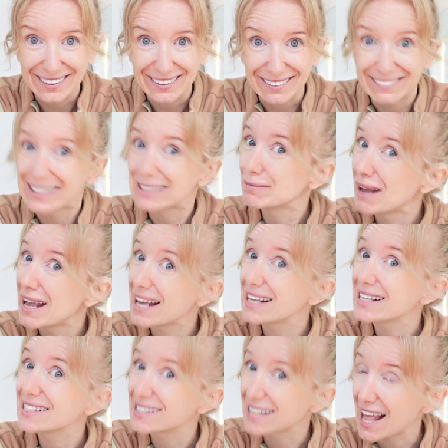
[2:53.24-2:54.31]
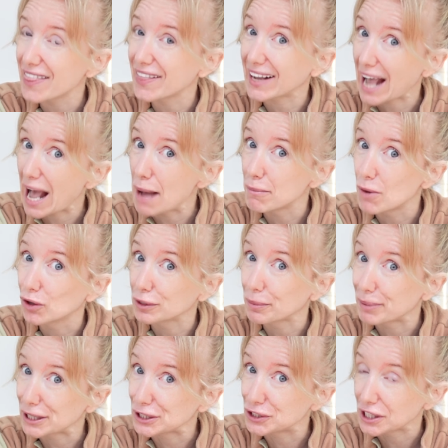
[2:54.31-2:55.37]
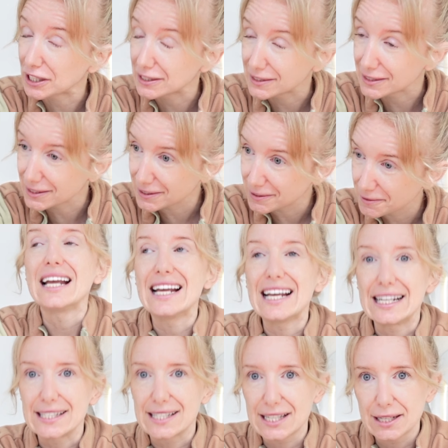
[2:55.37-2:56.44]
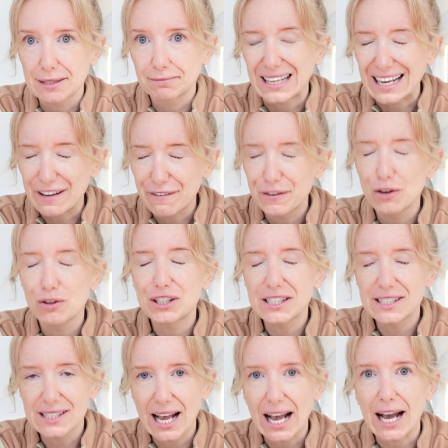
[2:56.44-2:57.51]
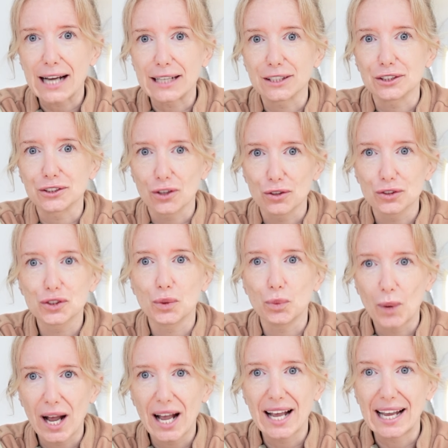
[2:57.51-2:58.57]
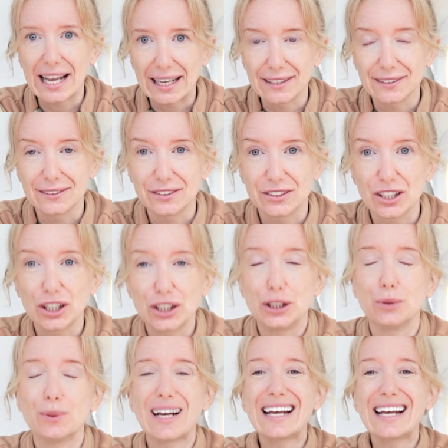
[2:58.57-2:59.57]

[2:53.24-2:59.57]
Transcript: this may set the cat among the pigeons, is if you decide not to wear heels, you